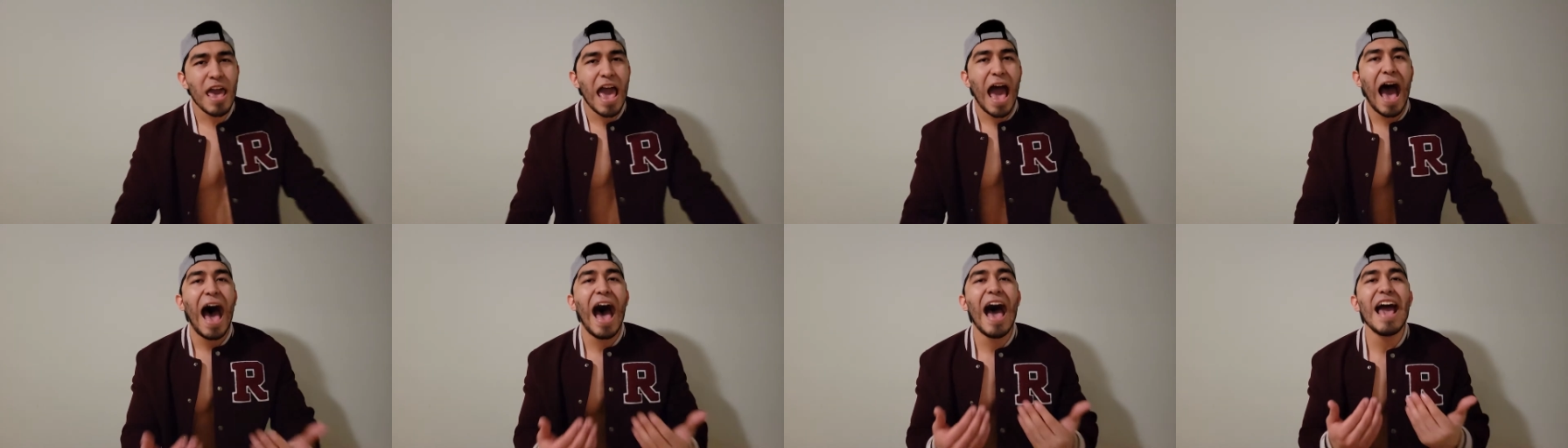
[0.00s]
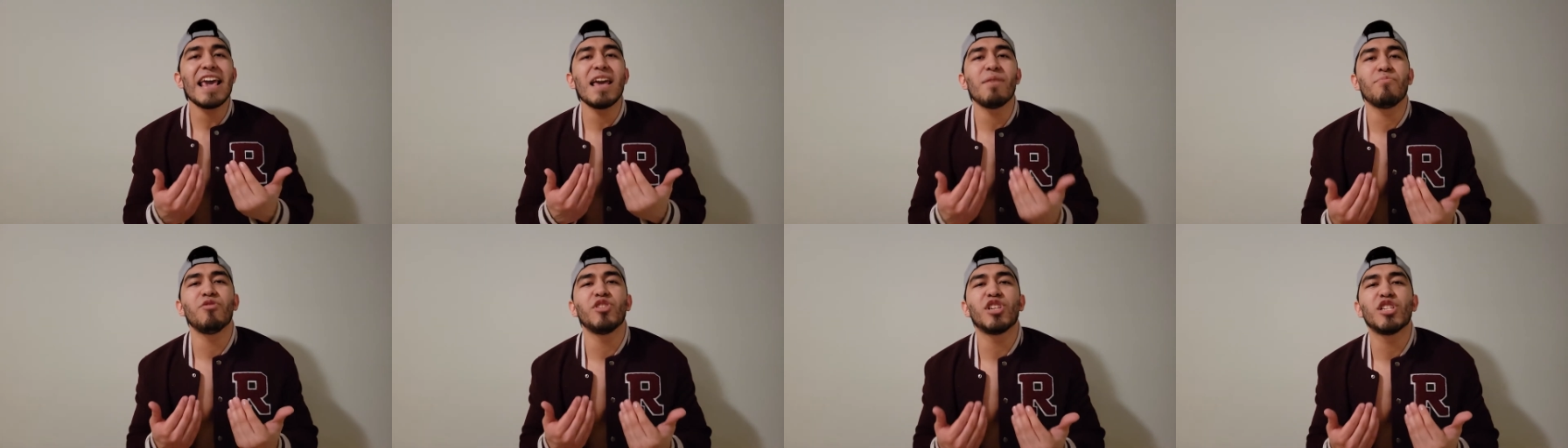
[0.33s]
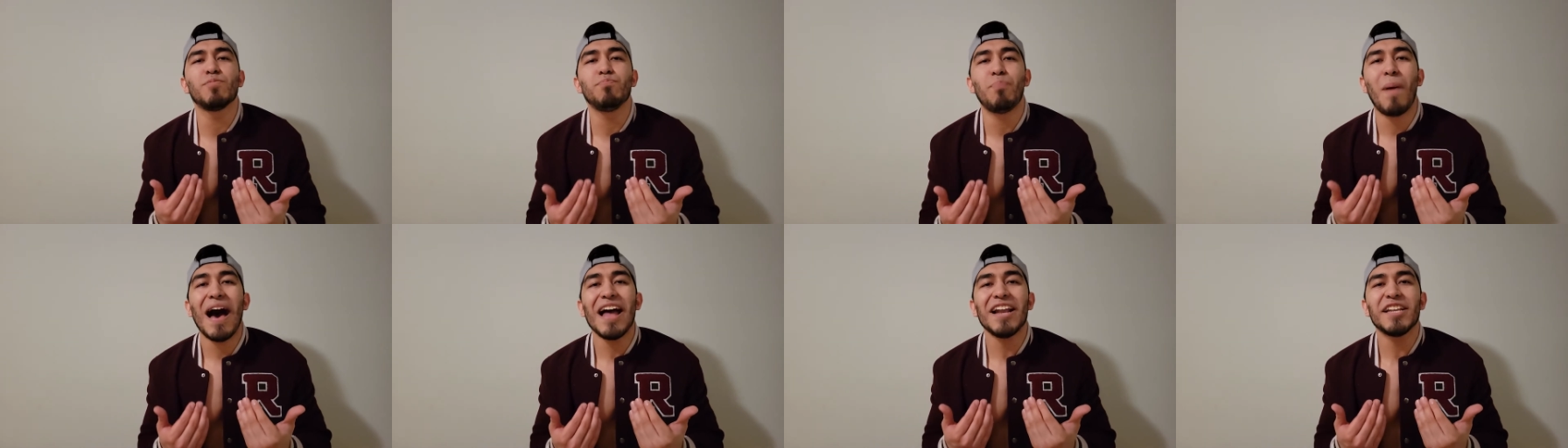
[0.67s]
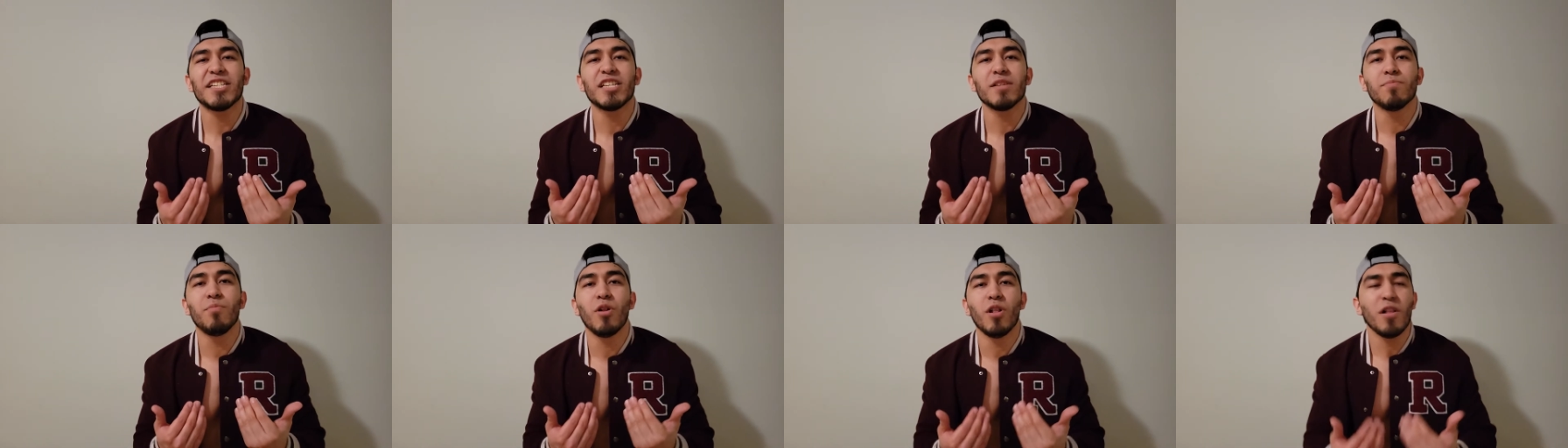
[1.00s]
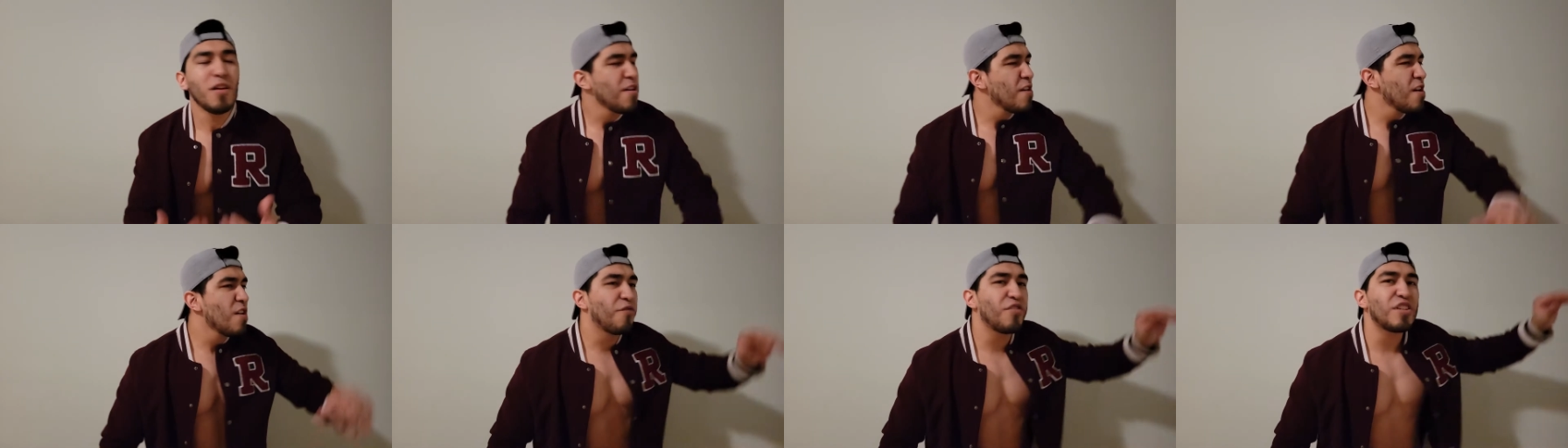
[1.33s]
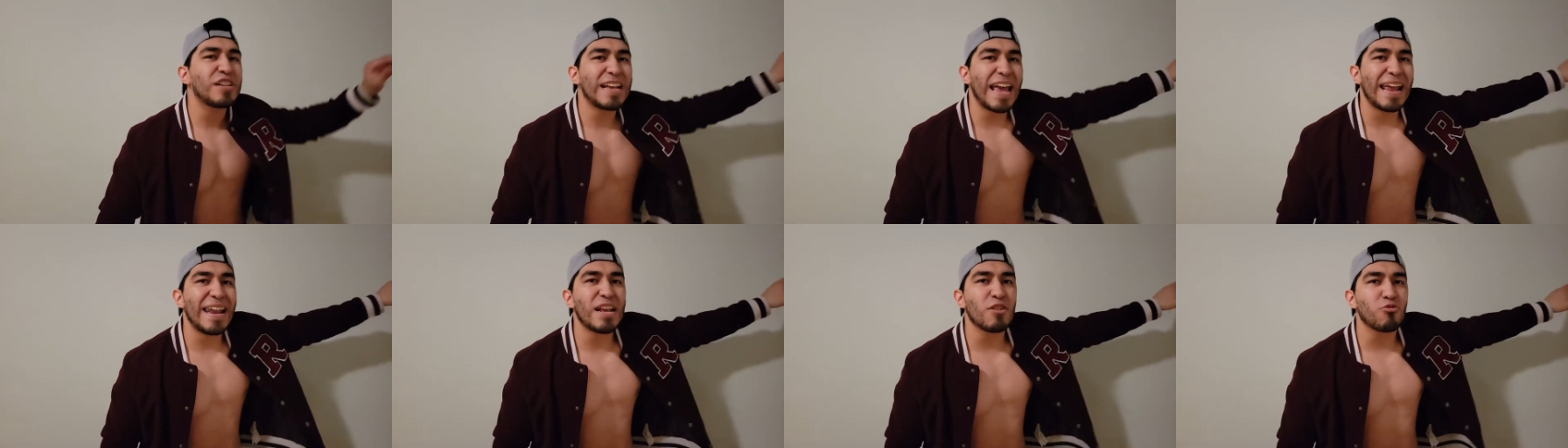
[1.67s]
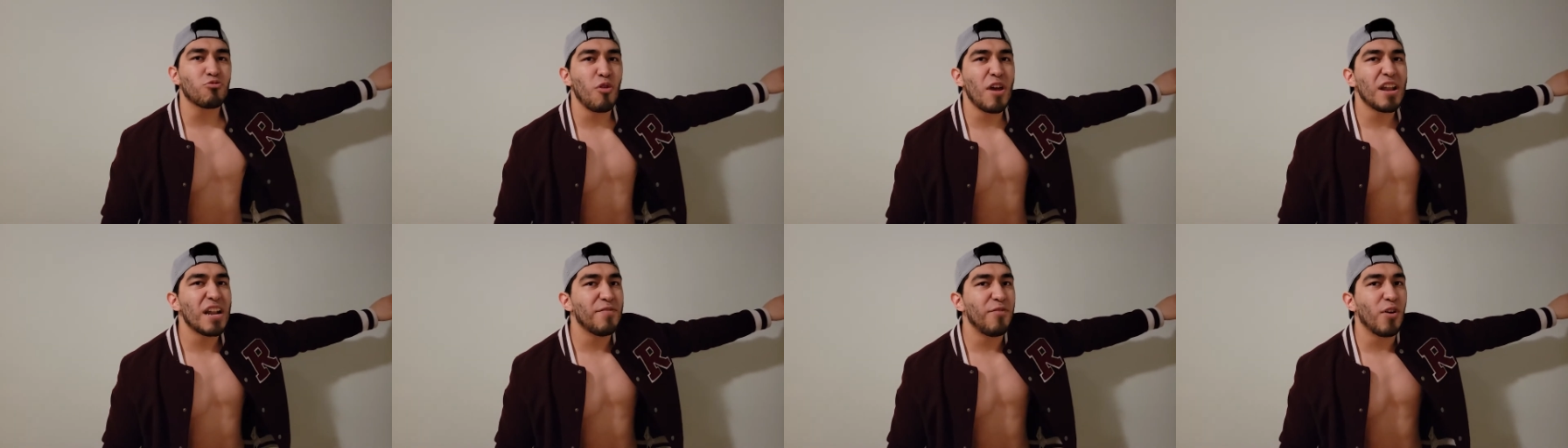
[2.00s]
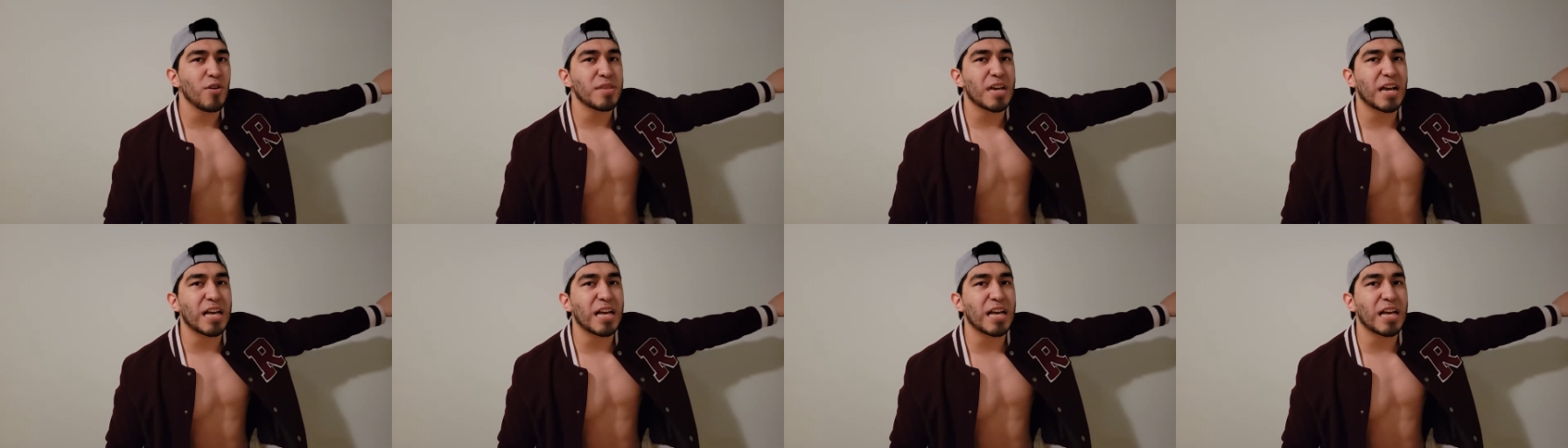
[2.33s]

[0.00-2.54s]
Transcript: I am responsible for getting rid of all the